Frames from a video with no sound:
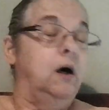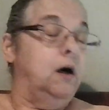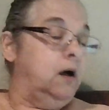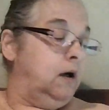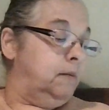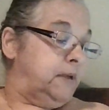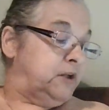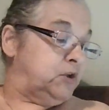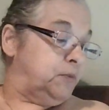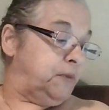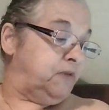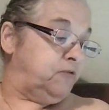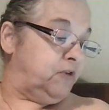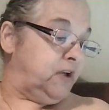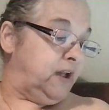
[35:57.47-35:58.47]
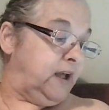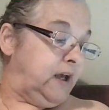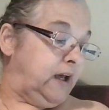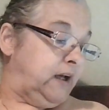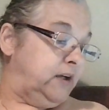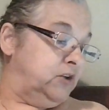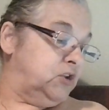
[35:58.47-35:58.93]
uh, measurement for the
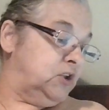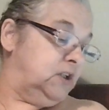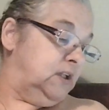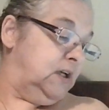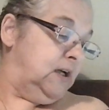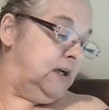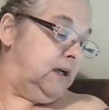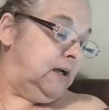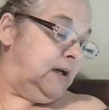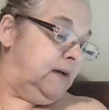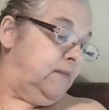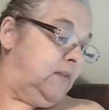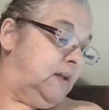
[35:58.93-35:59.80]
gauge. And